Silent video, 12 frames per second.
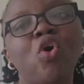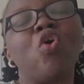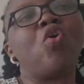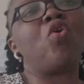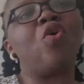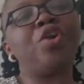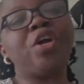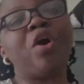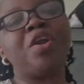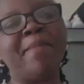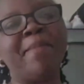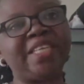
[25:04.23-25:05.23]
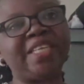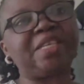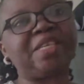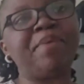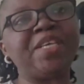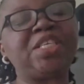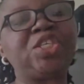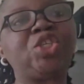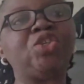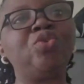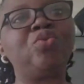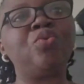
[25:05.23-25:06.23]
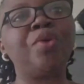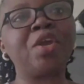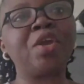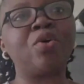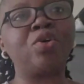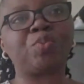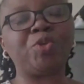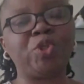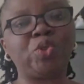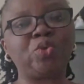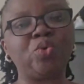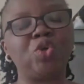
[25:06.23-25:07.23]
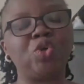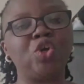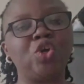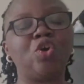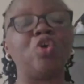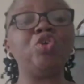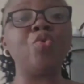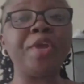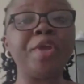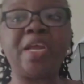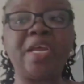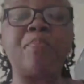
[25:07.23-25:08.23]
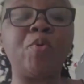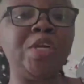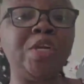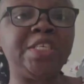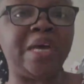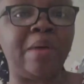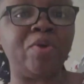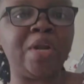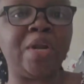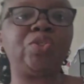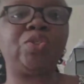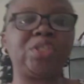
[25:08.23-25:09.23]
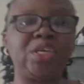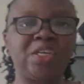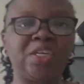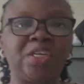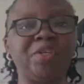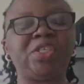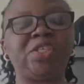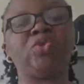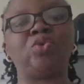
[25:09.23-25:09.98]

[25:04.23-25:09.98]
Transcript: So only on emergency basis you ring hospital or you ring the police ambulance to take the